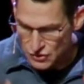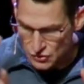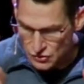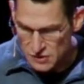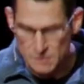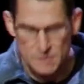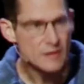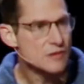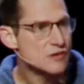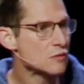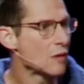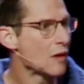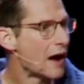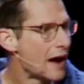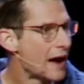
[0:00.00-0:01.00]
your
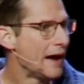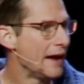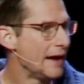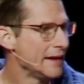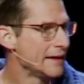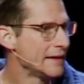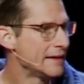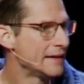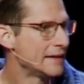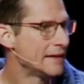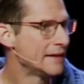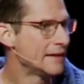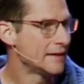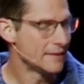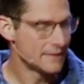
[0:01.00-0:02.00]
spiritual eye,
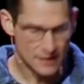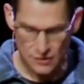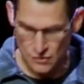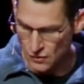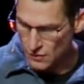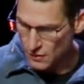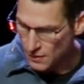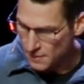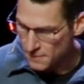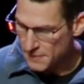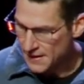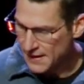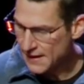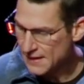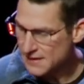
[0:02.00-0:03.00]
then your
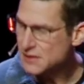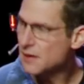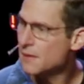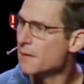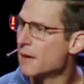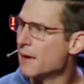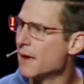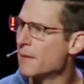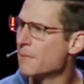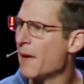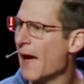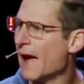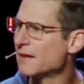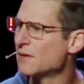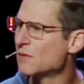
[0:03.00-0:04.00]
being is co-
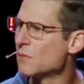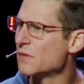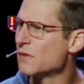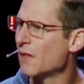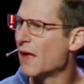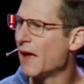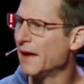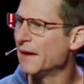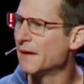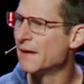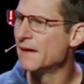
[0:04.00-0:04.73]
impacted with light.